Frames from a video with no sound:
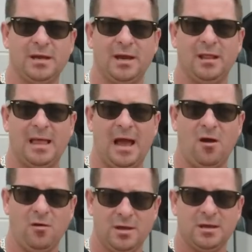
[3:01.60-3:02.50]
gonna
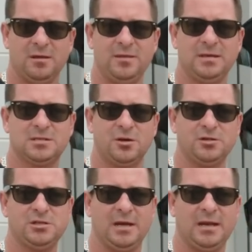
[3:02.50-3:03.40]
allow these
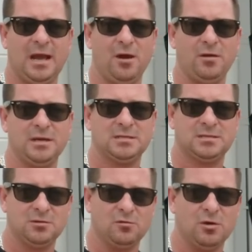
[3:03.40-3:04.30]
3rd gen Coyotes
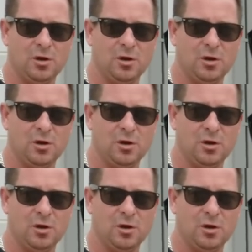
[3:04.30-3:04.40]
to